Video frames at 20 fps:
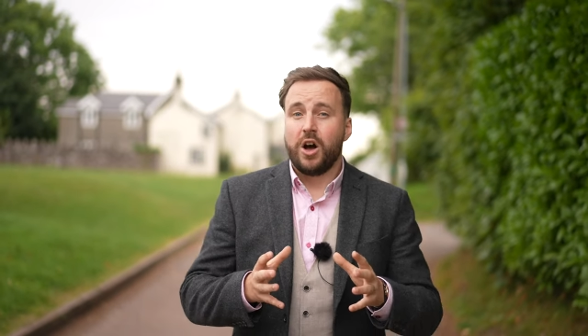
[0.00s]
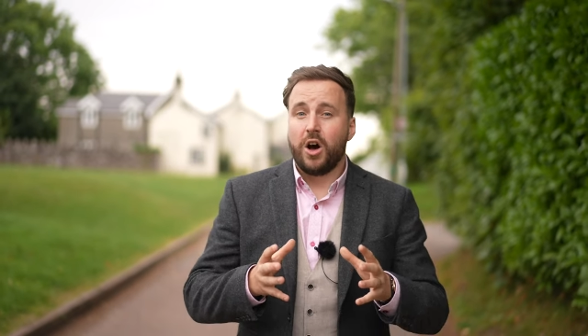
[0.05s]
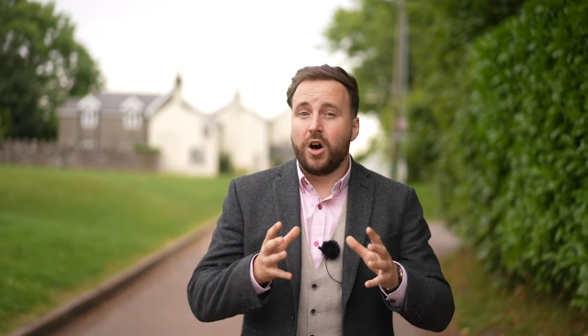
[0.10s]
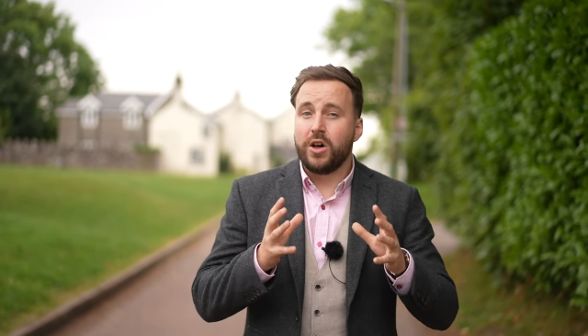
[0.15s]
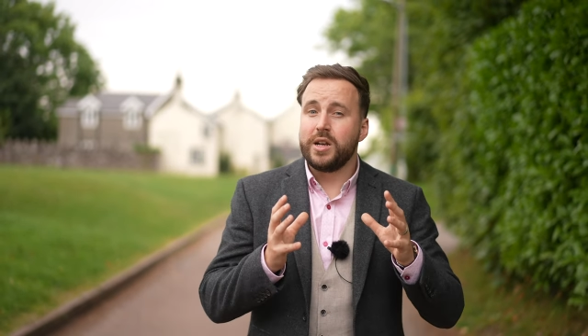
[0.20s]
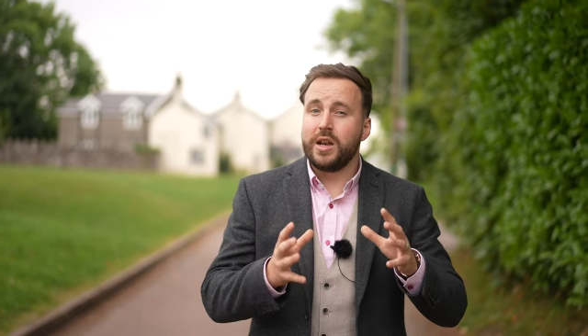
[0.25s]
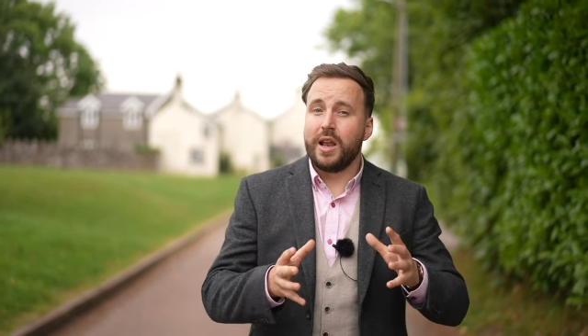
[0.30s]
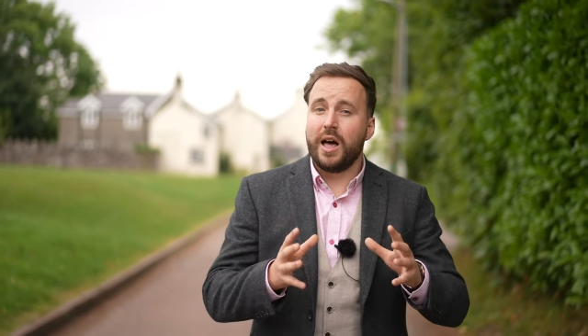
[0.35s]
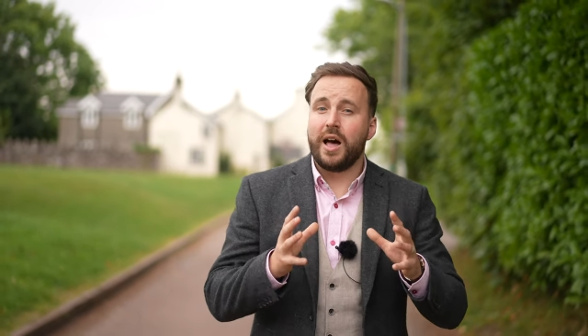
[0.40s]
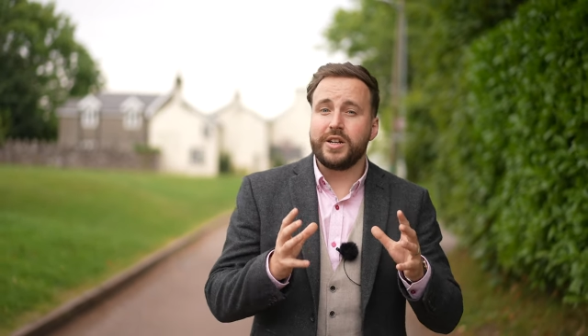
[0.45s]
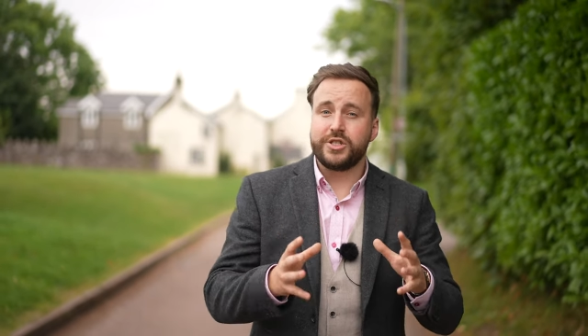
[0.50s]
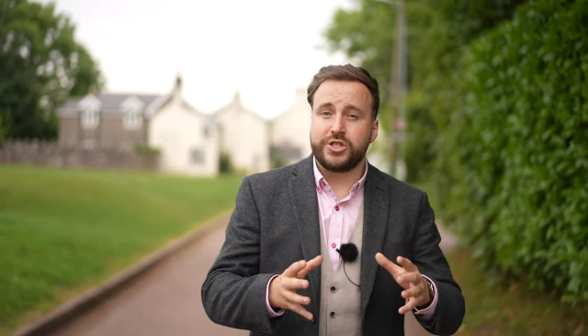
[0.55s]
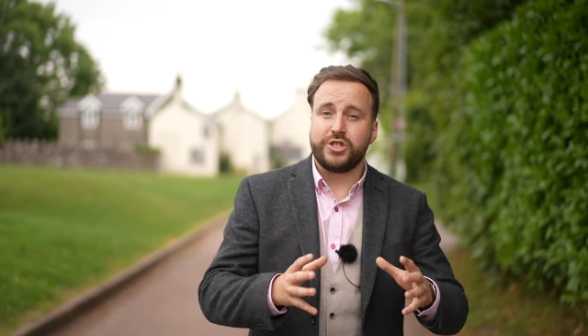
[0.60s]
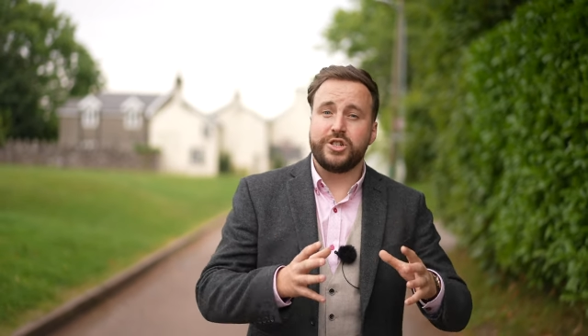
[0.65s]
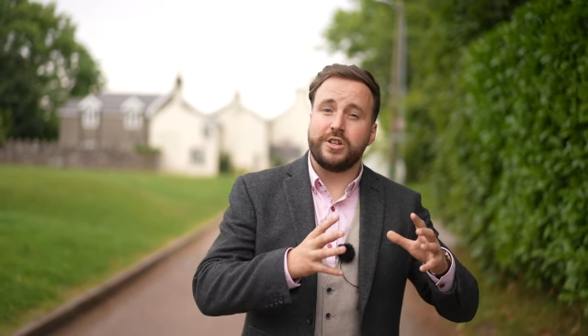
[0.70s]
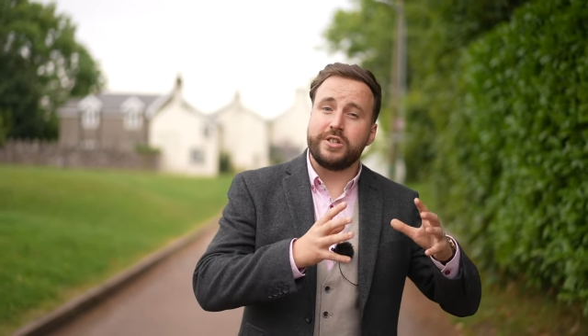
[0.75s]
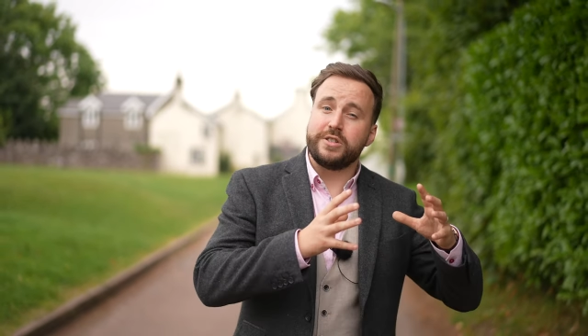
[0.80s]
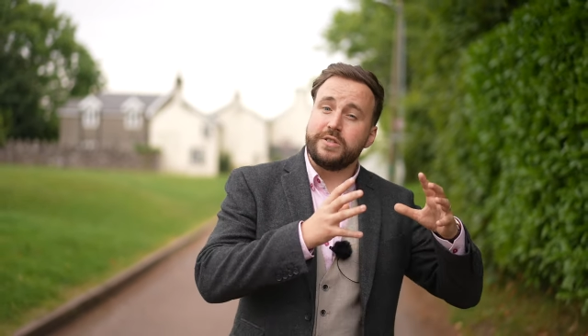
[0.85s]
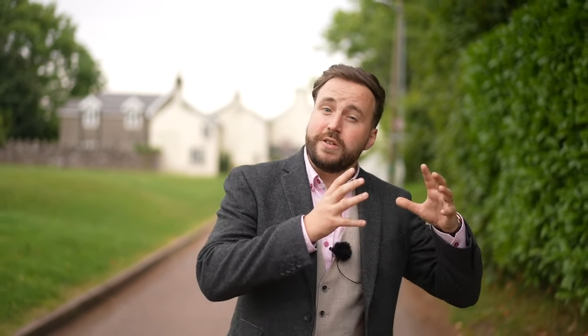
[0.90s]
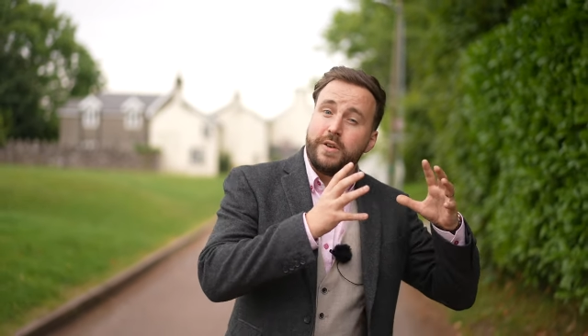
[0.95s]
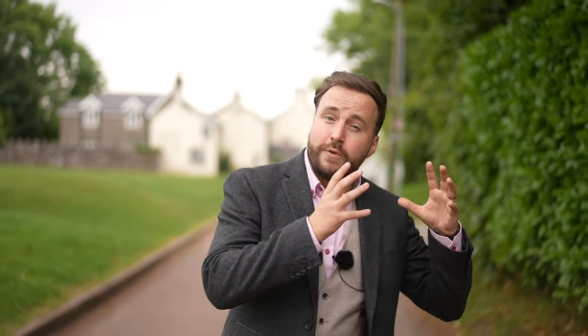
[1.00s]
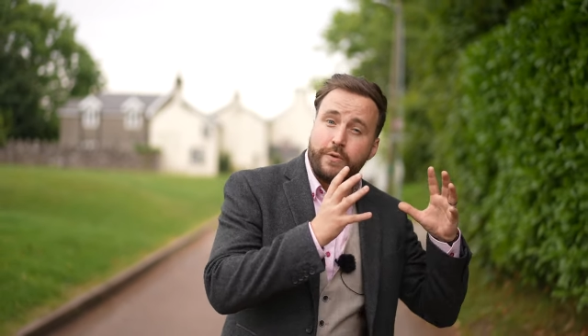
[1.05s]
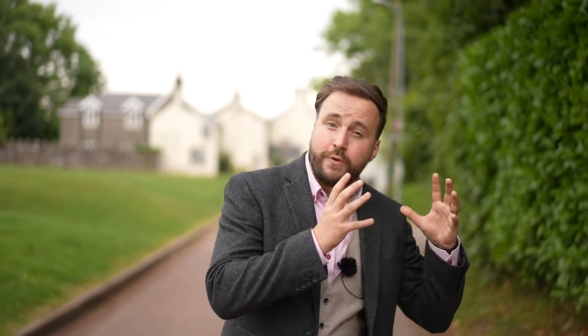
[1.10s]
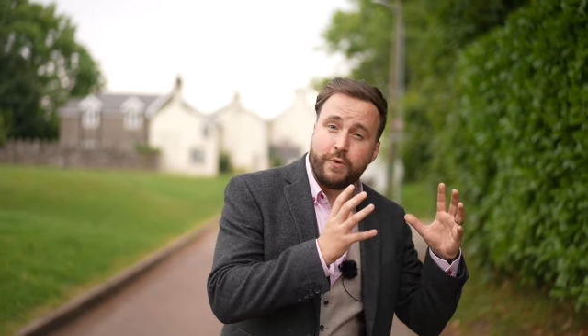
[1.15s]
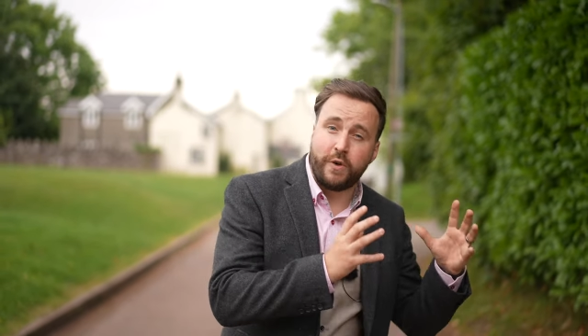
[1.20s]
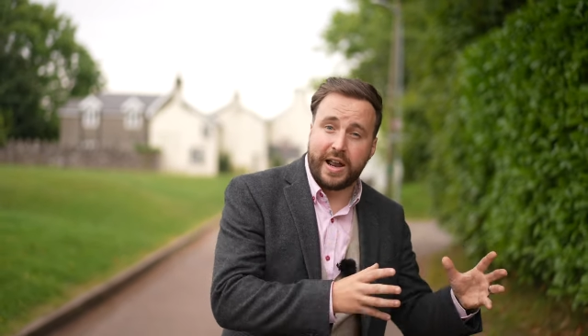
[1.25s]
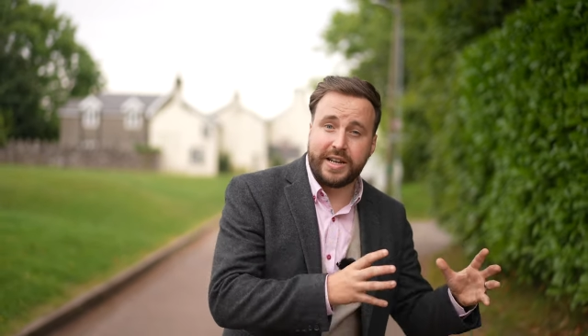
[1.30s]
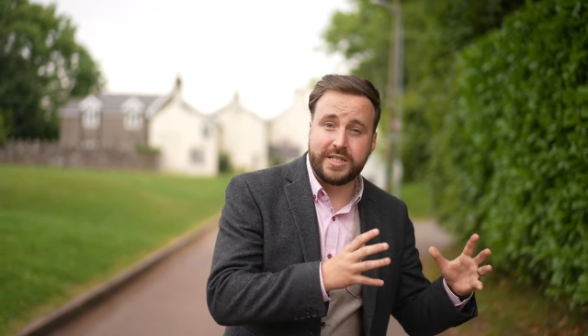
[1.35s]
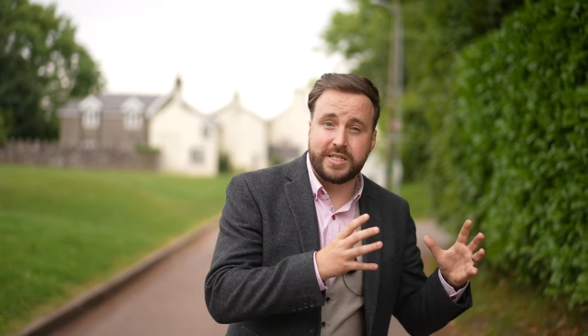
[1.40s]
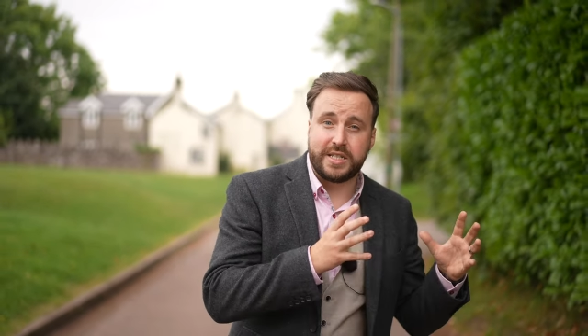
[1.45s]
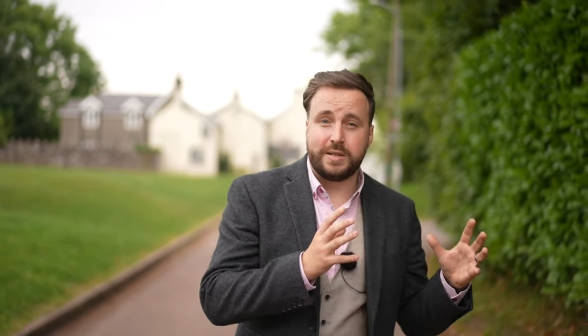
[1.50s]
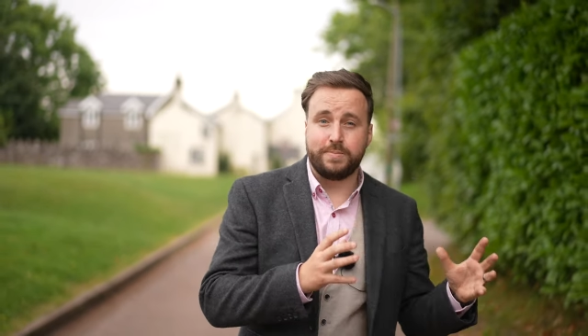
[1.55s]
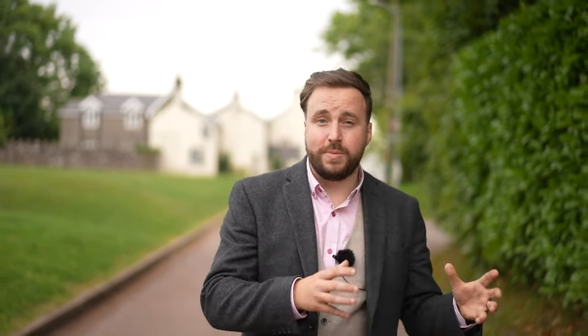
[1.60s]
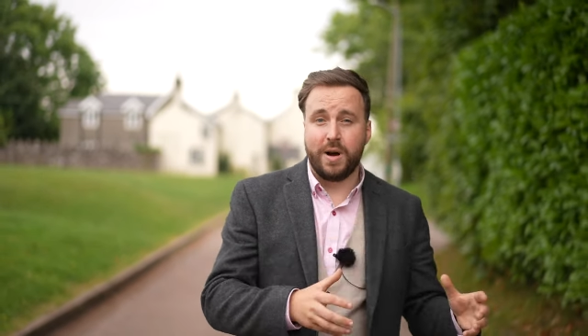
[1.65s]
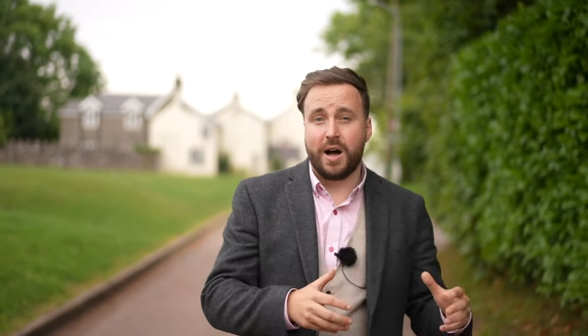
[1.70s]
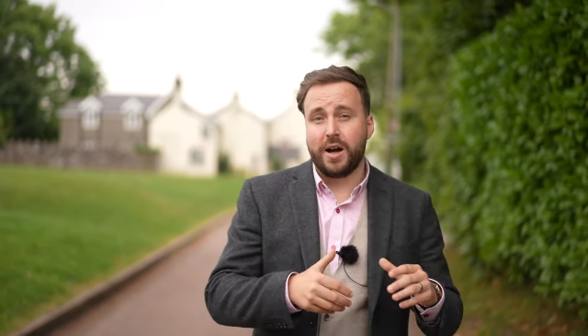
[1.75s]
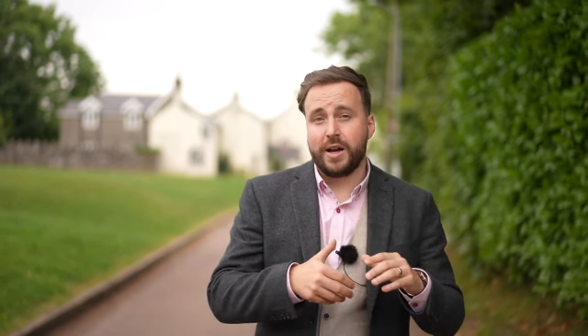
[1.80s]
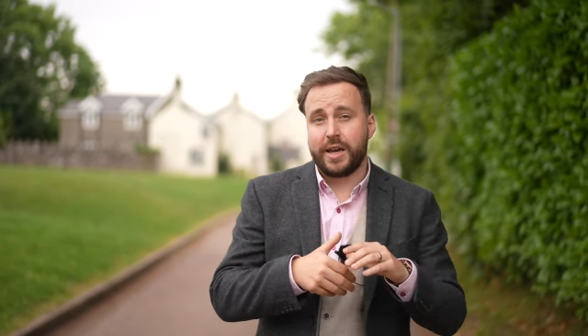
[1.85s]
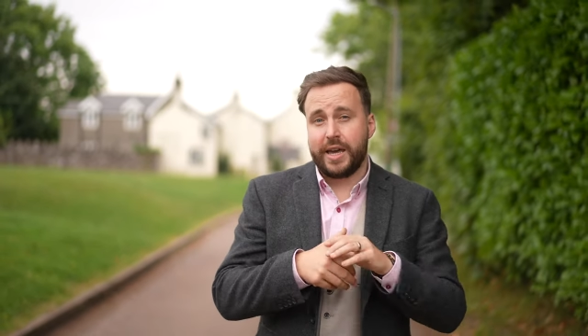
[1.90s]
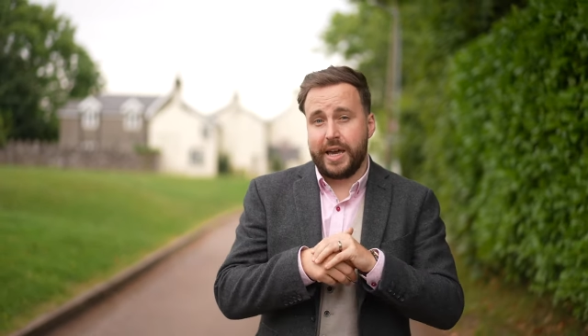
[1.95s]
on last year's frenzied
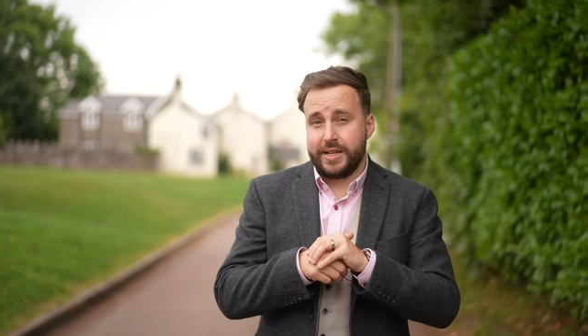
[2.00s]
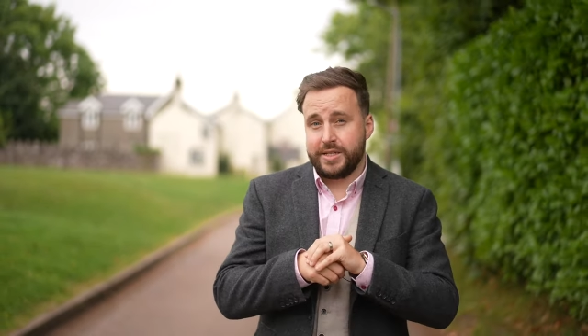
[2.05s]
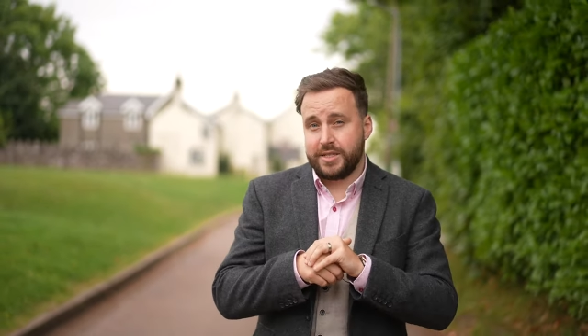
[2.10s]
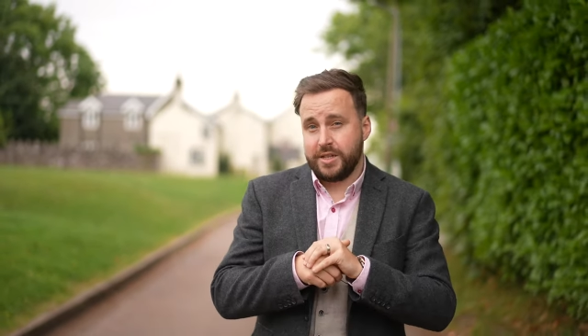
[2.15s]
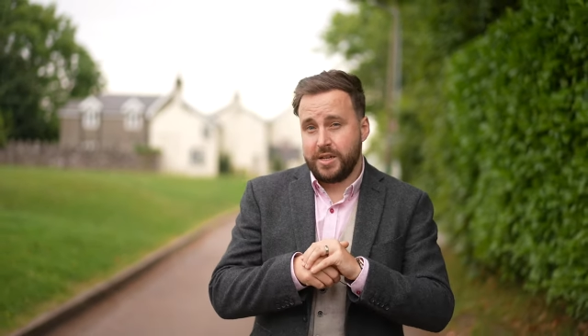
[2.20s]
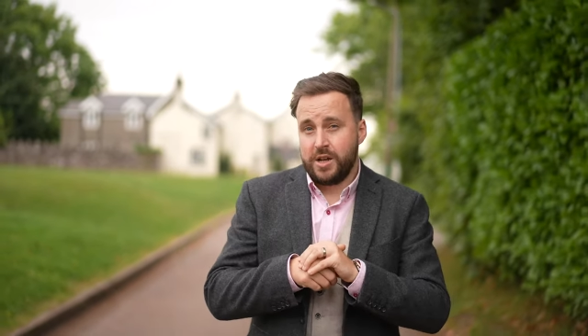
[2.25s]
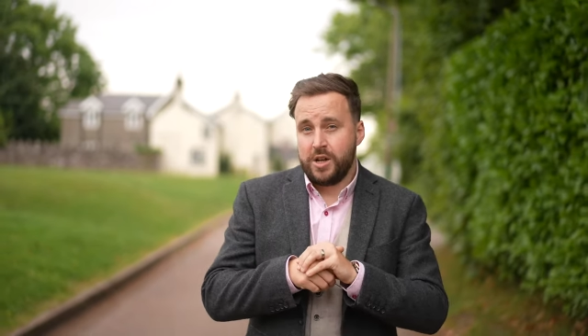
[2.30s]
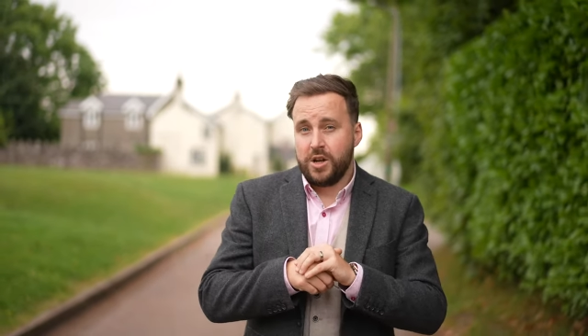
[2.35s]
market,